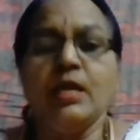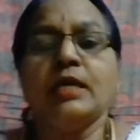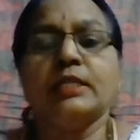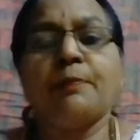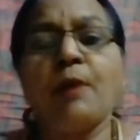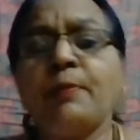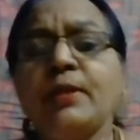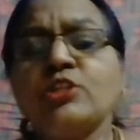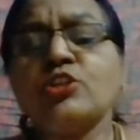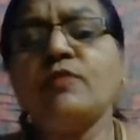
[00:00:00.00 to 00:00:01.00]
The
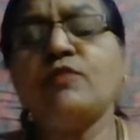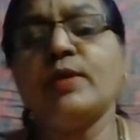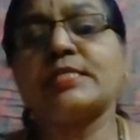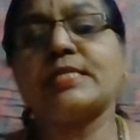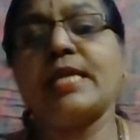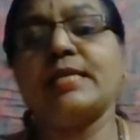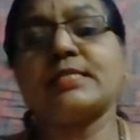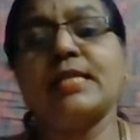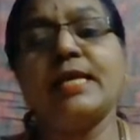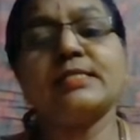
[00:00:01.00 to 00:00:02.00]
population of USA is
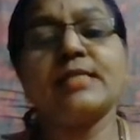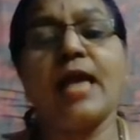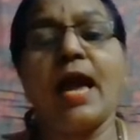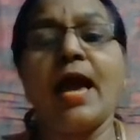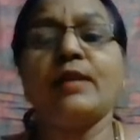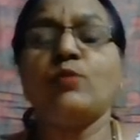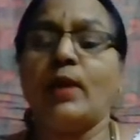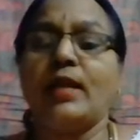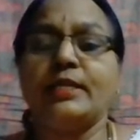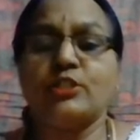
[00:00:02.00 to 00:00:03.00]
less and
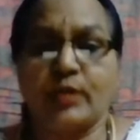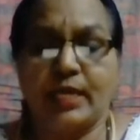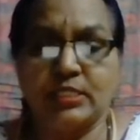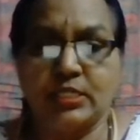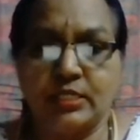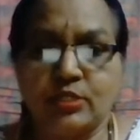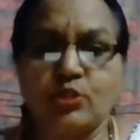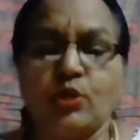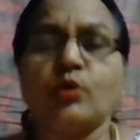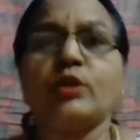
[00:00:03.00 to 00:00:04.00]
well educated.
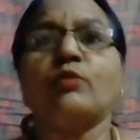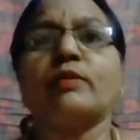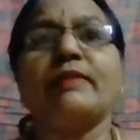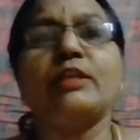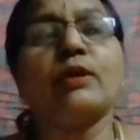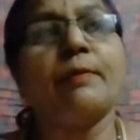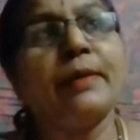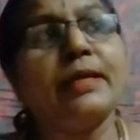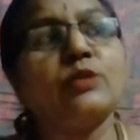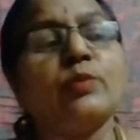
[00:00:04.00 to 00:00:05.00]
So when you
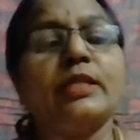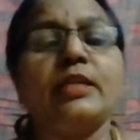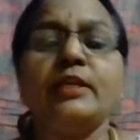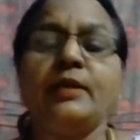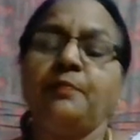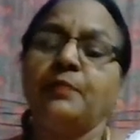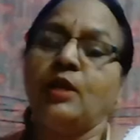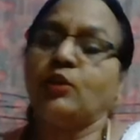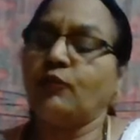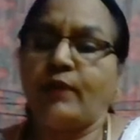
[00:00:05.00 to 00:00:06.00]
compare it with India,
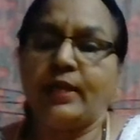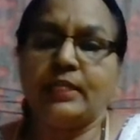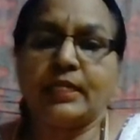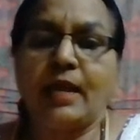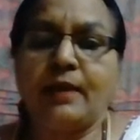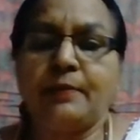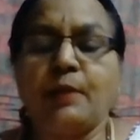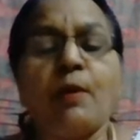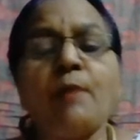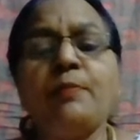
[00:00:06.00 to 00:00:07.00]
you find the
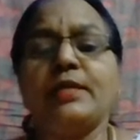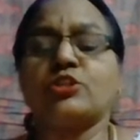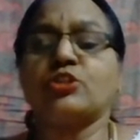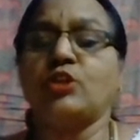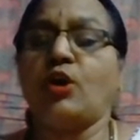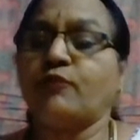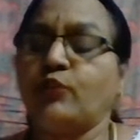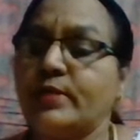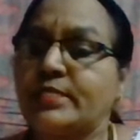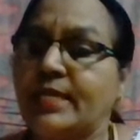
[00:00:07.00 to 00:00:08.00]
population of
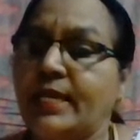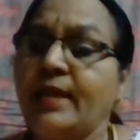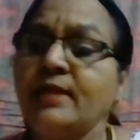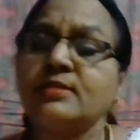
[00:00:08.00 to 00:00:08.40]
USA